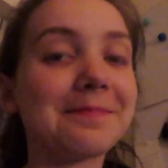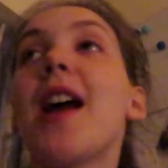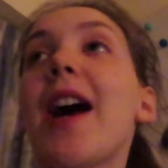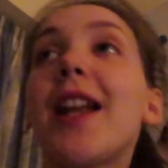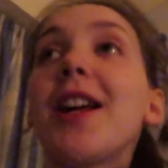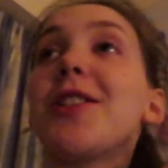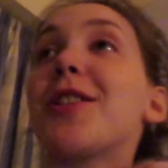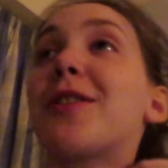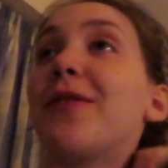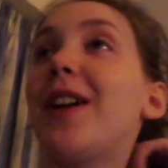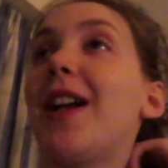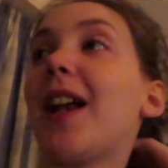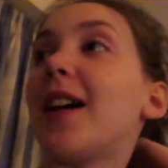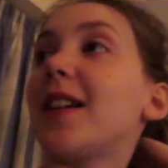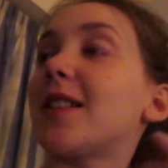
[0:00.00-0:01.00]
And I just
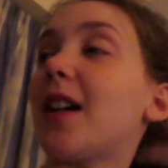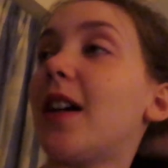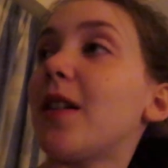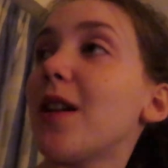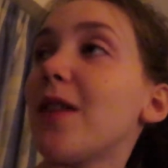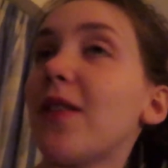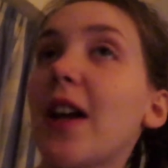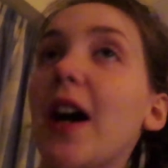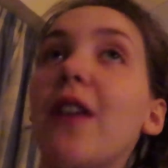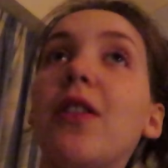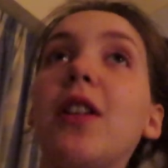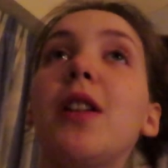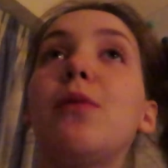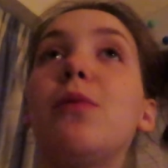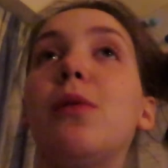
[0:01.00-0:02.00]
realised I don't even have
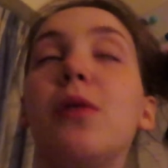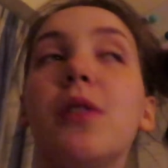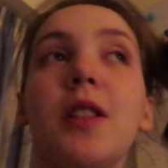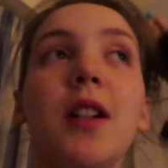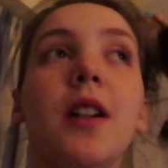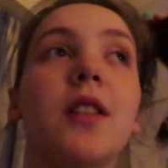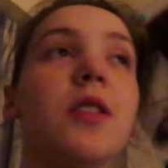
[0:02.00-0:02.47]
any water,